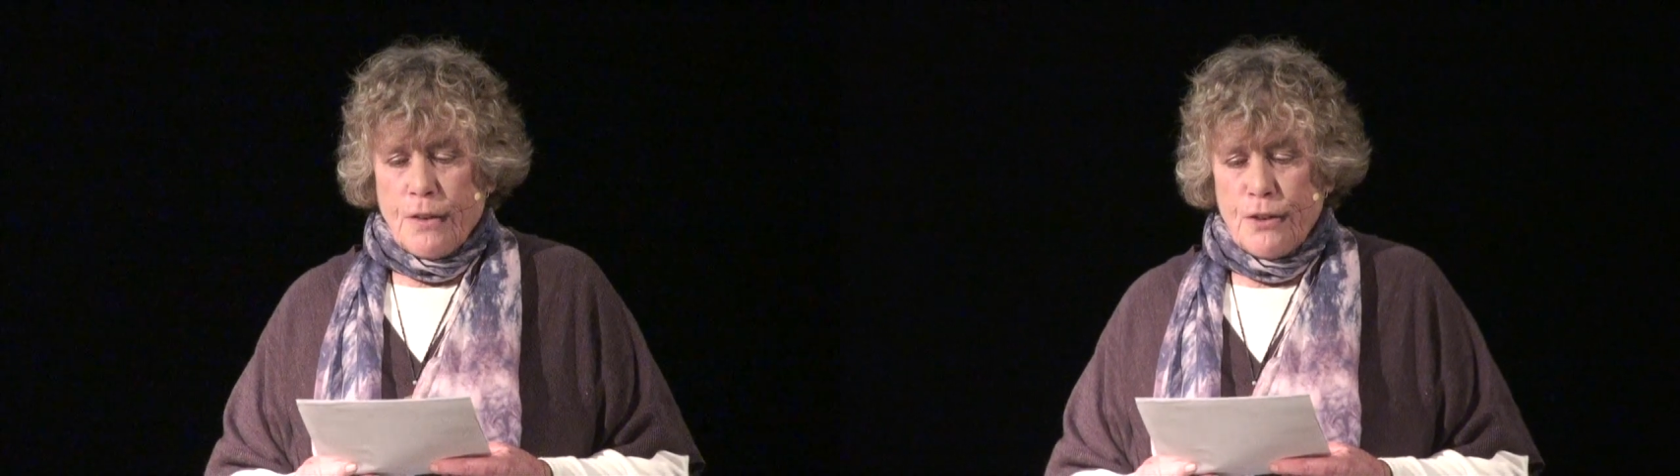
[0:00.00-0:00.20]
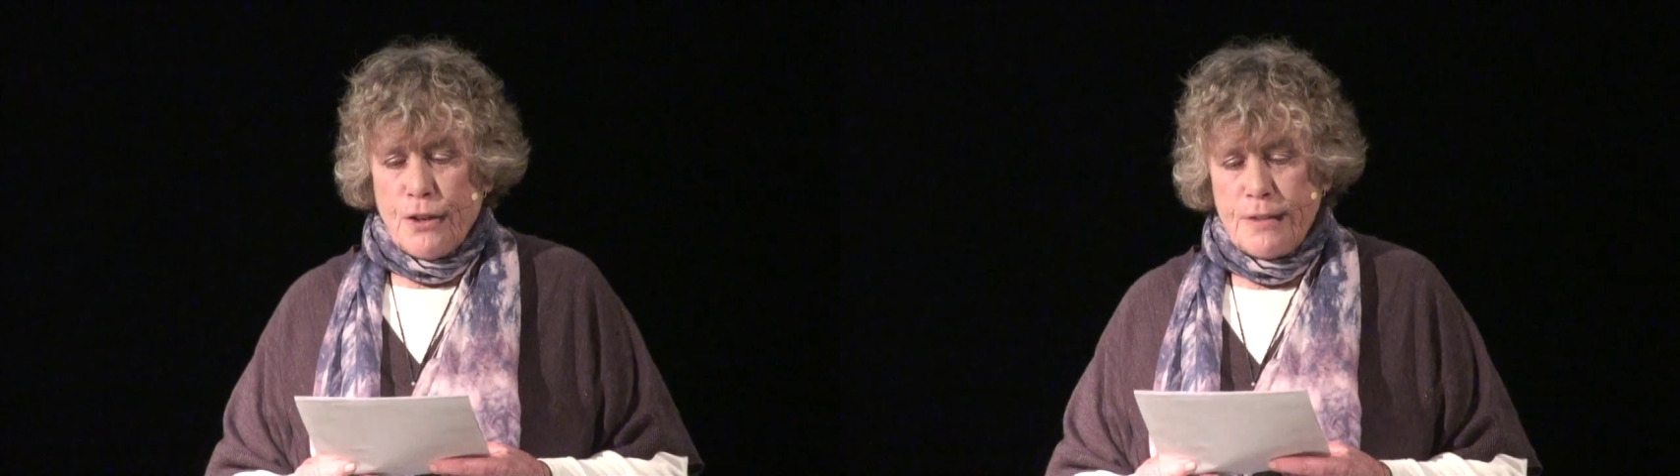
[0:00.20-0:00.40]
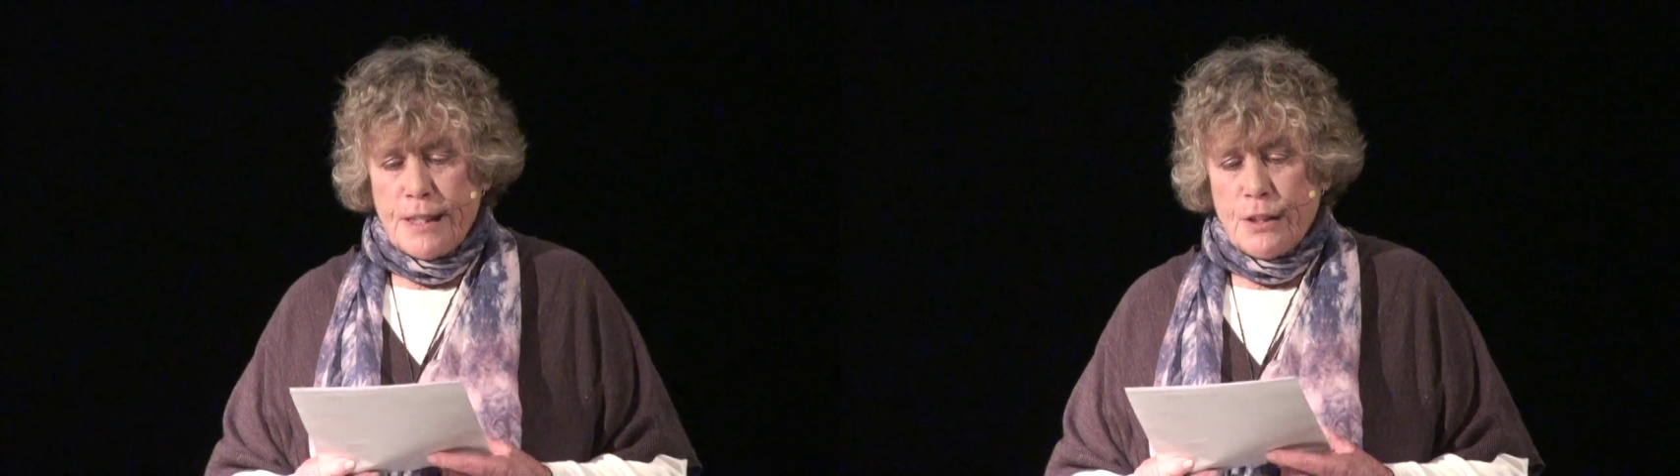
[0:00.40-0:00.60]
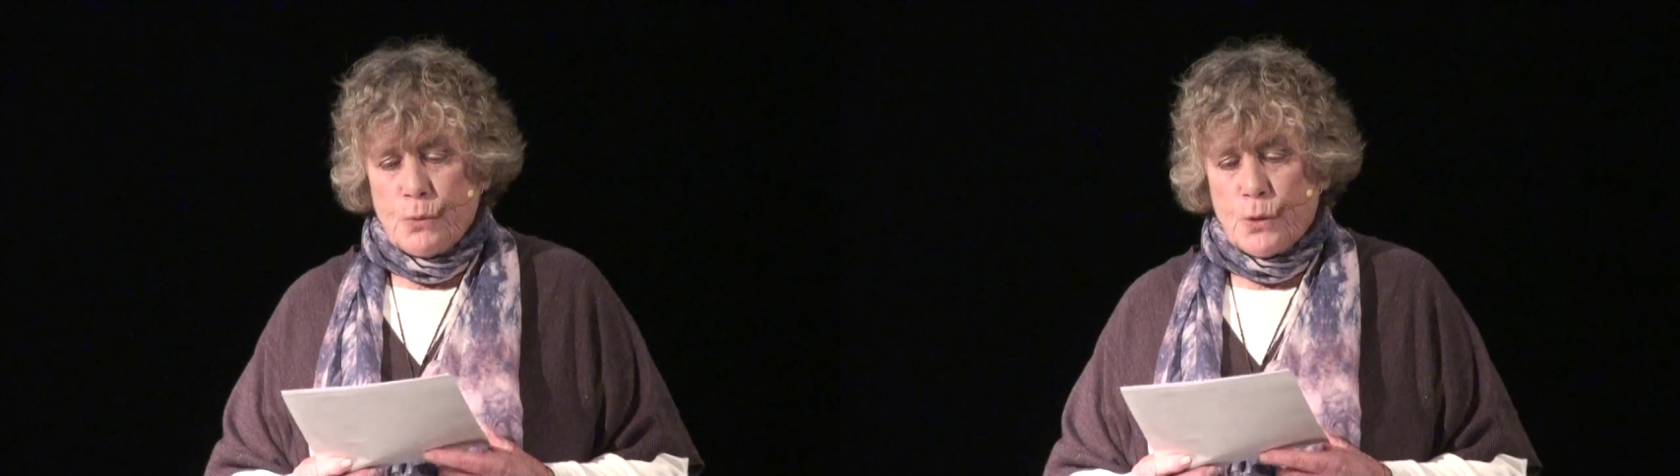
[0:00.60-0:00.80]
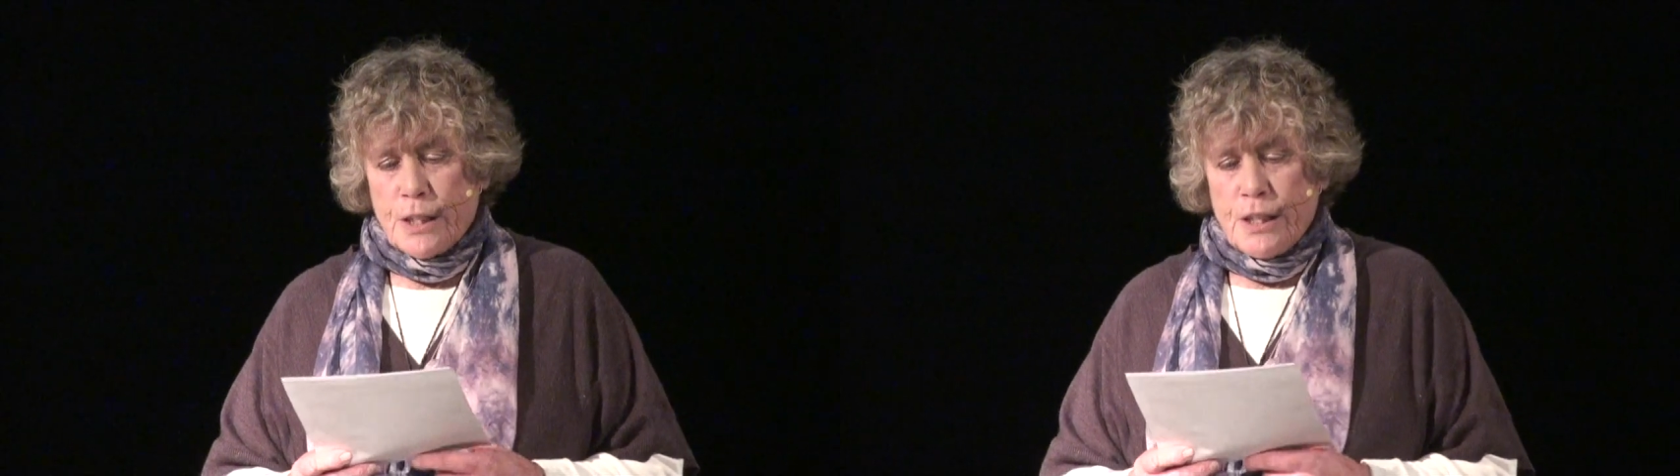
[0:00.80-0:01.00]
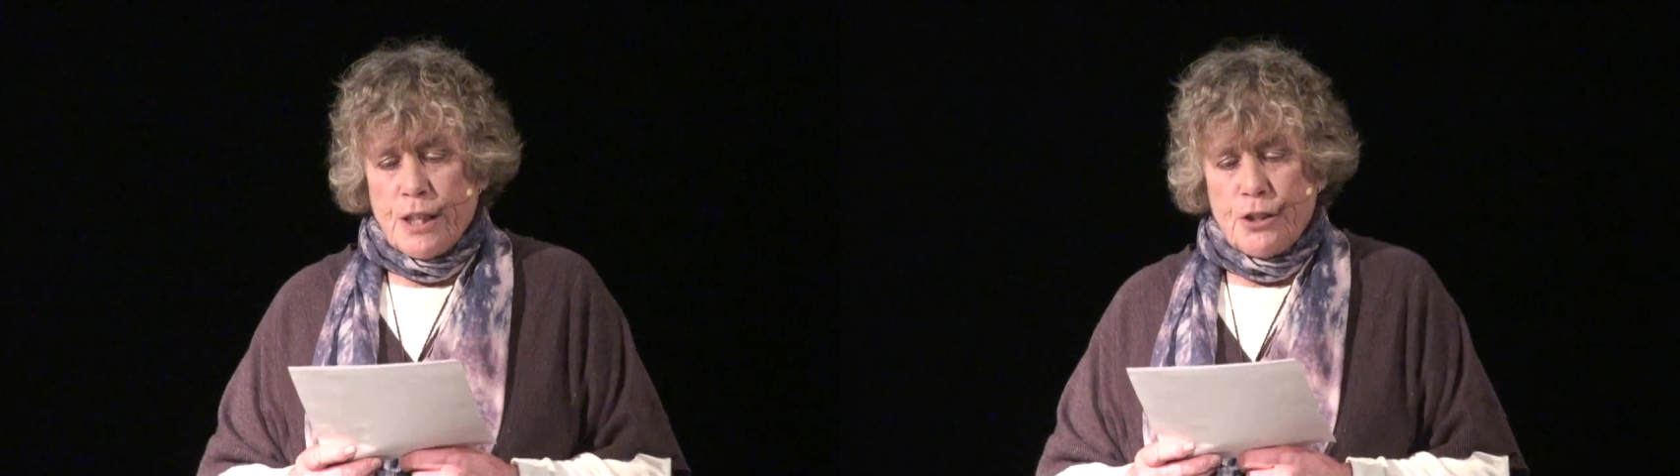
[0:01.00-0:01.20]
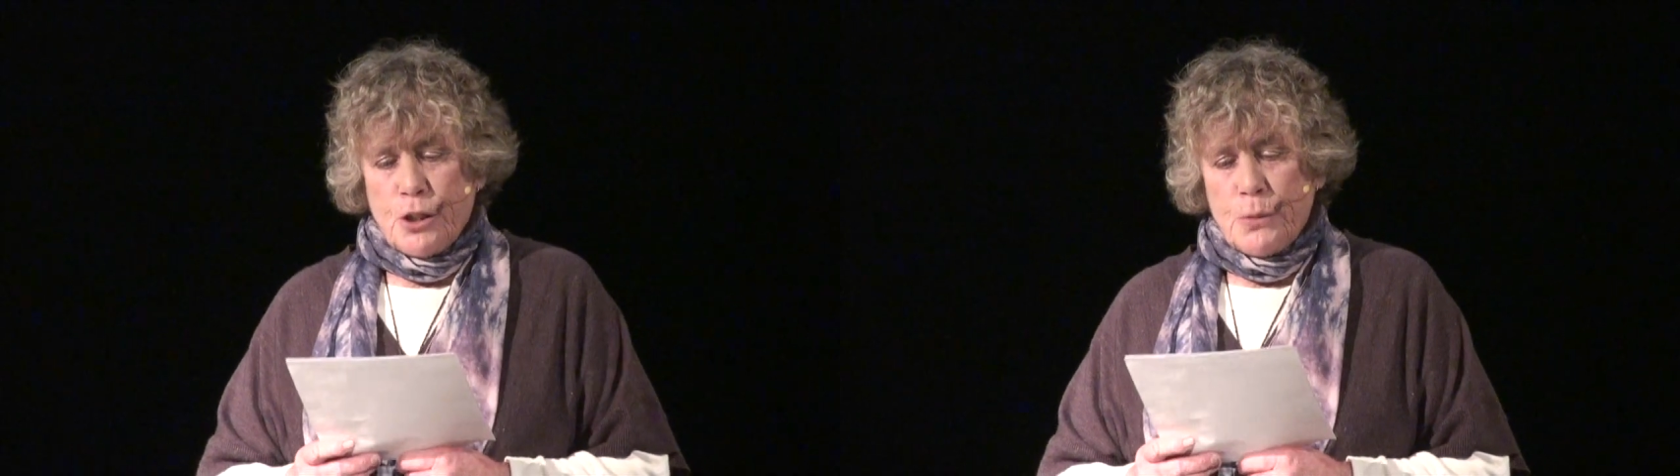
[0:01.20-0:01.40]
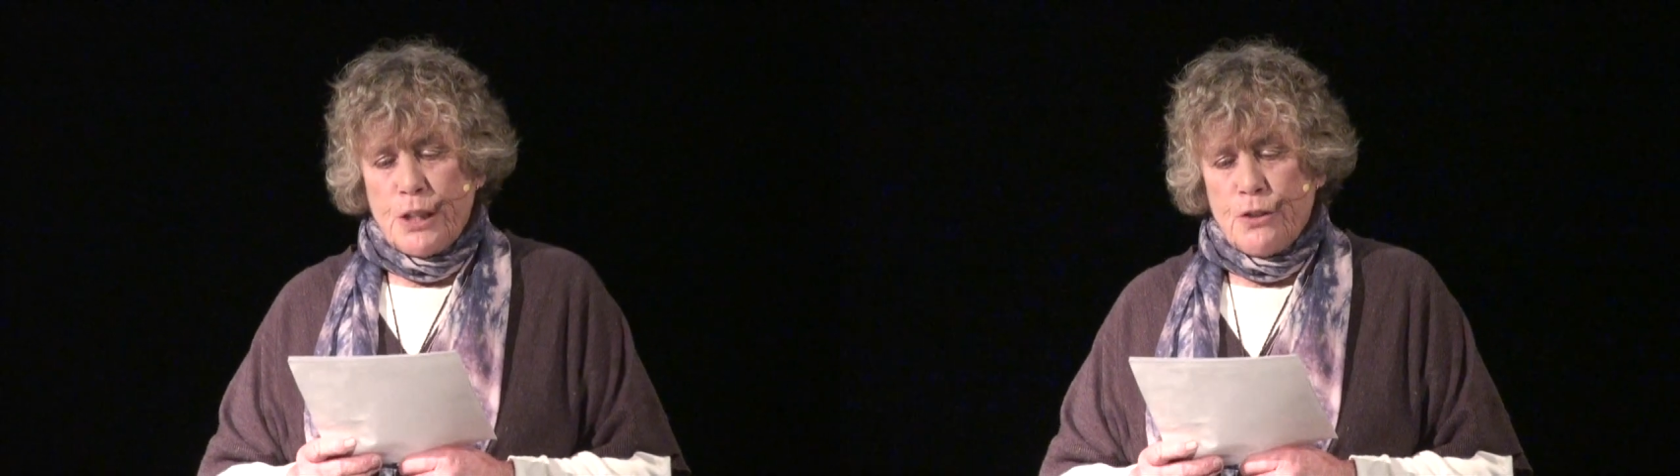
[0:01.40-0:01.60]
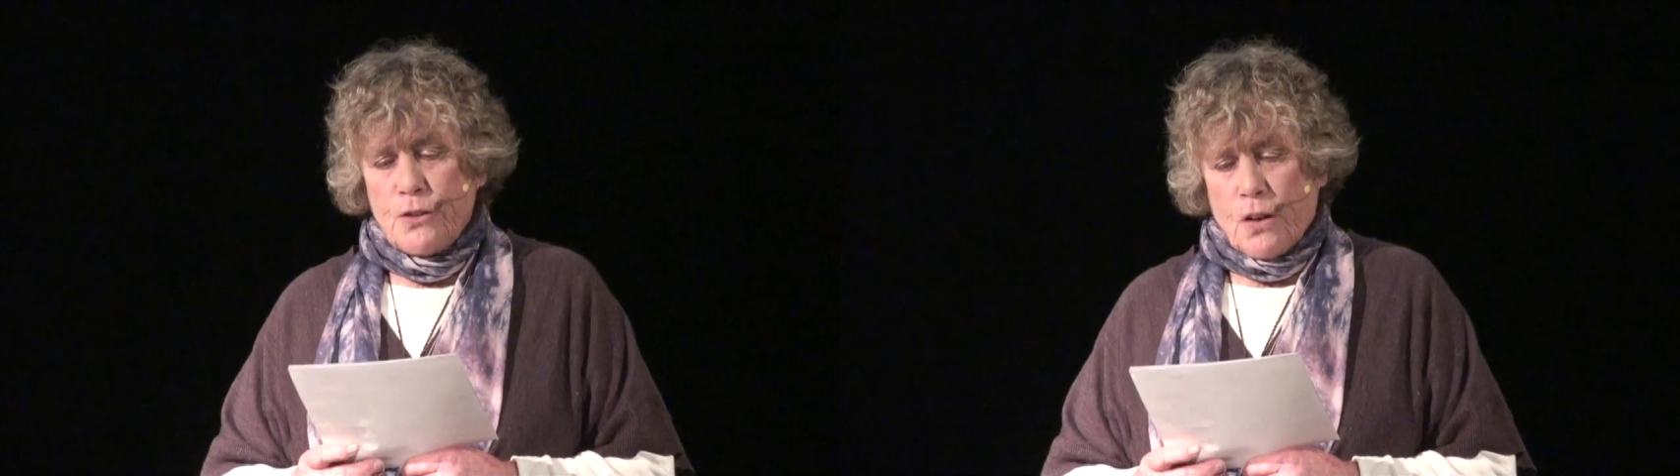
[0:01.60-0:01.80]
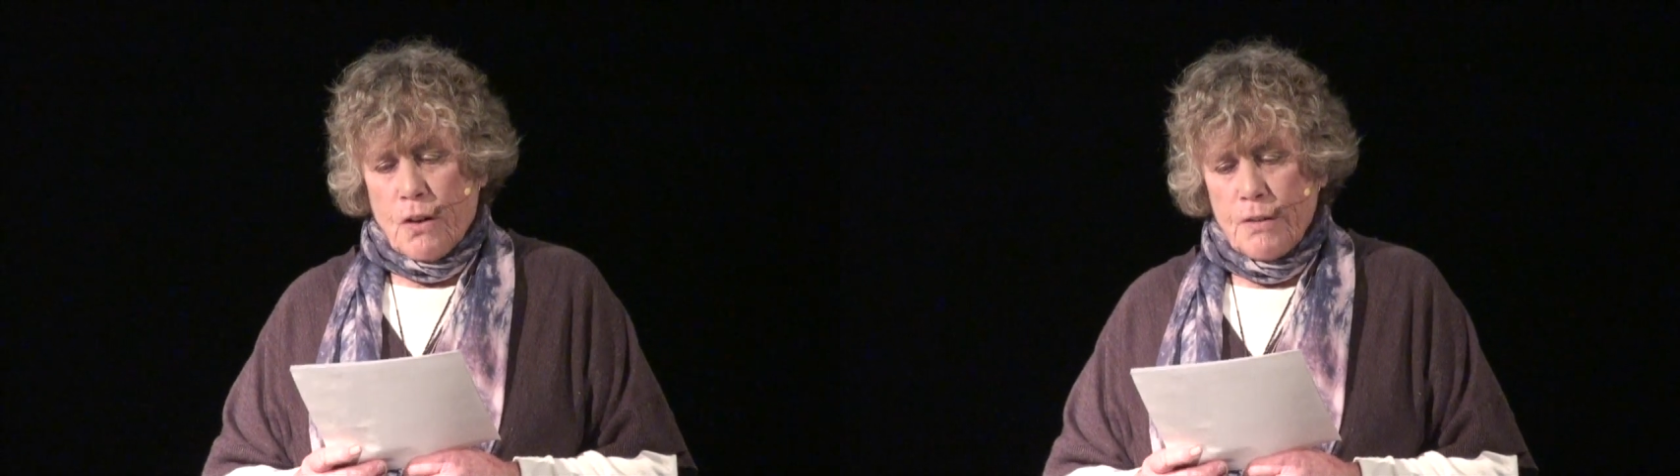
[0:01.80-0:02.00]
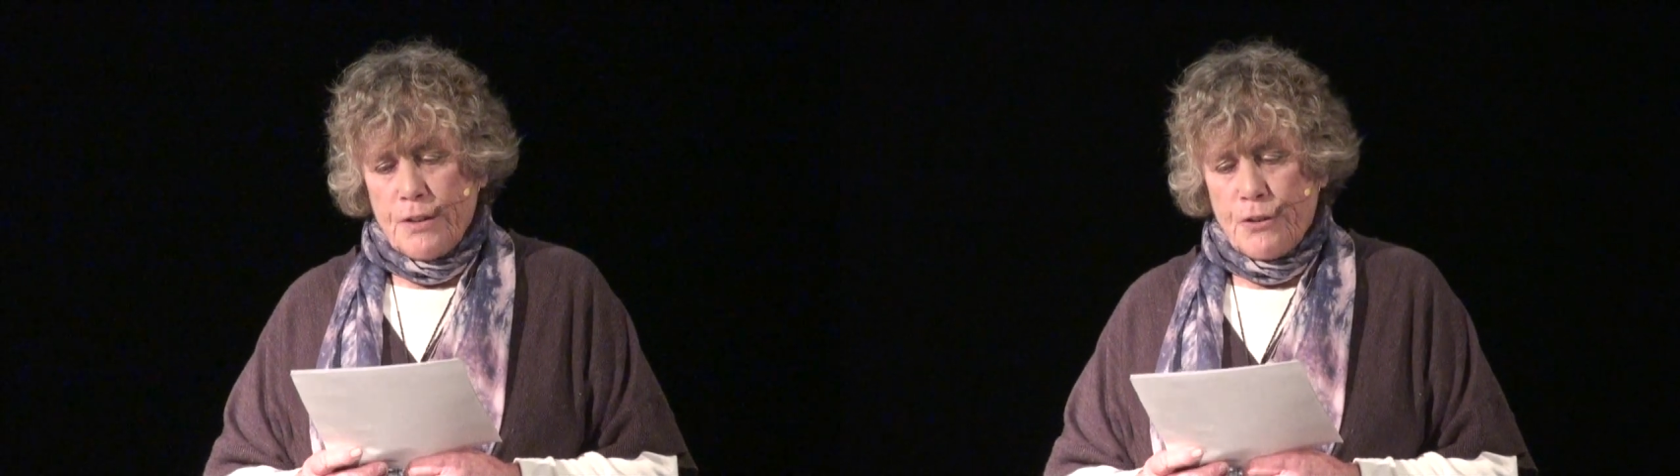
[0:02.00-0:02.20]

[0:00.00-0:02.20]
Using the wood, do we use all of the